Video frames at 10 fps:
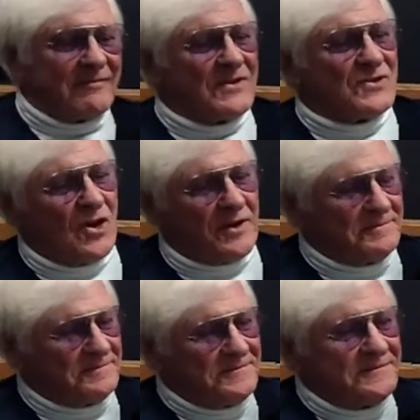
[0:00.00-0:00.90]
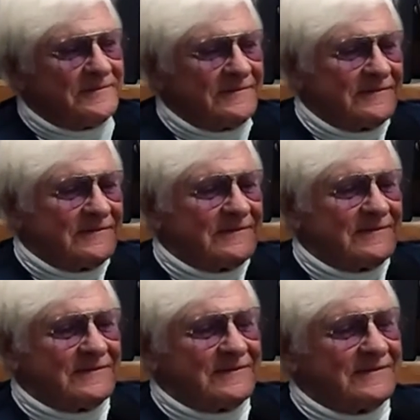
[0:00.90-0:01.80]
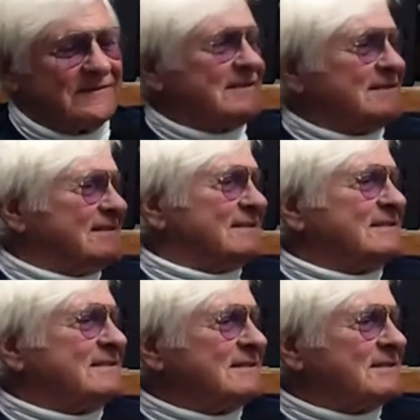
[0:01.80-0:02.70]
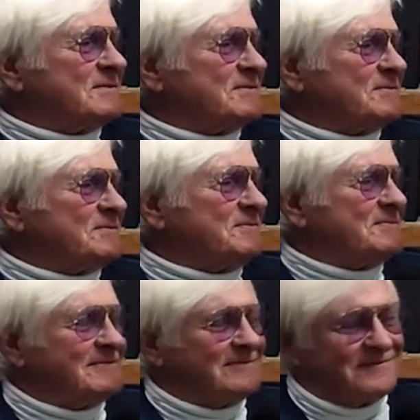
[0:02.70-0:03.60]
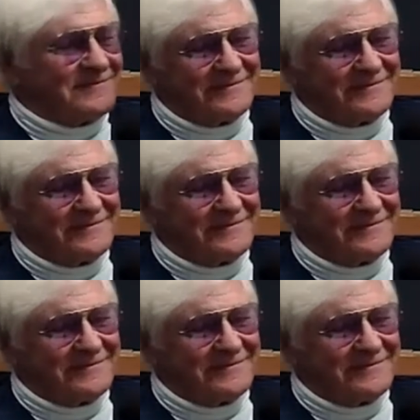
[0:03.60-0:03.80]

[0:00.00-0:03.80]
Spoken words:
society. Sure. It would cause a tear in the